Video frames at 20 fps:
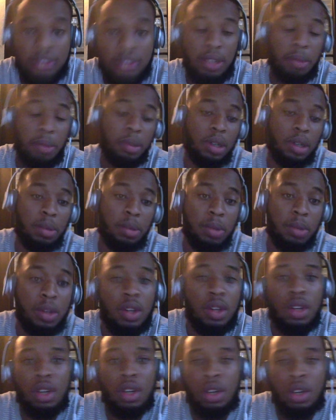coming up.
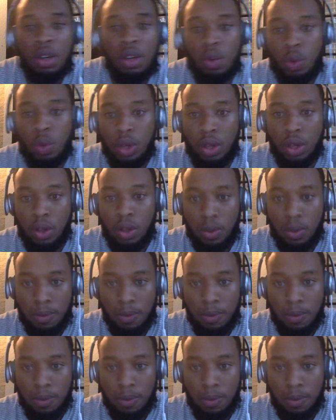Well,